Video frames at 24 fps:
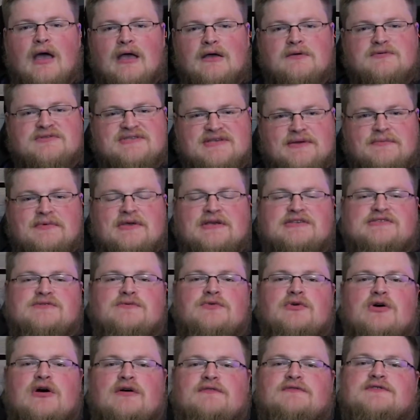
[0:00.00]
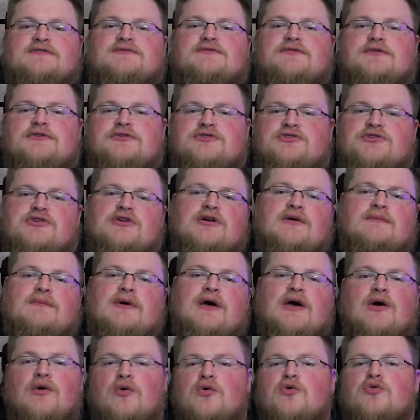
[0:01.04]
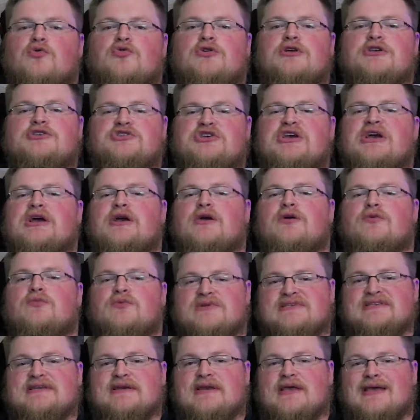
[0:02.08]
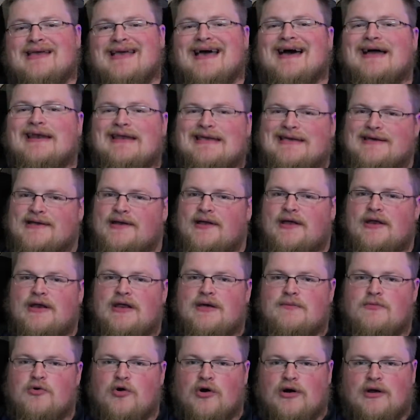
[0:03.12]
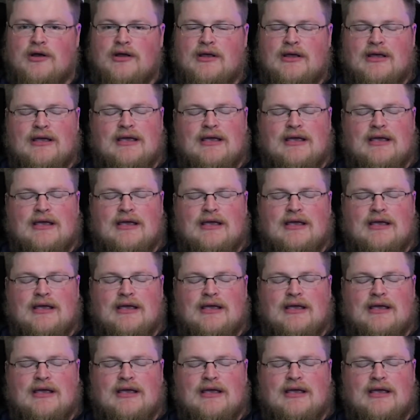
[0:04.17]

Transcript: it was time to get some new office furniture, and my old chair wasn't cutting it anymore.